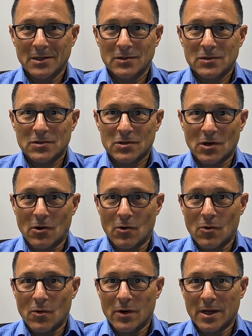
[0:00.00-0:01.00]

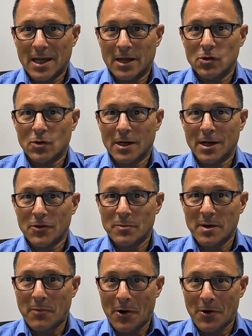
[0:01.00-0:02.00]
So again, you can either
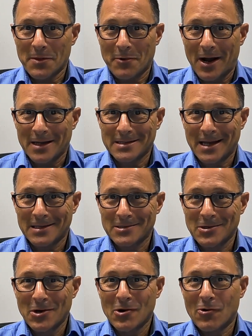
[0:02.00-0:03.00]
be part of the process
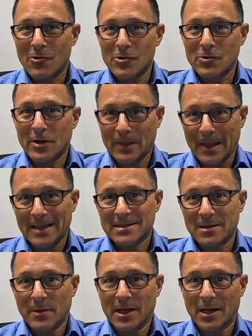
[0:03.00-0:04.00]
or you can let
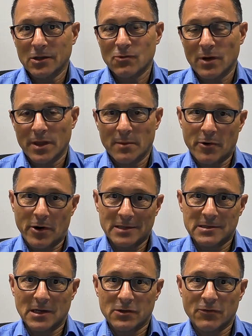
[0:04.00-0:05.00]
somebody else run the
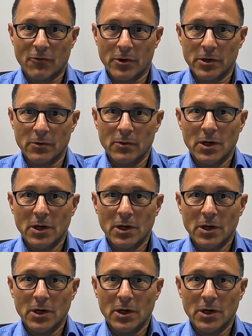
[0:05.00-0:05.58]
process for you.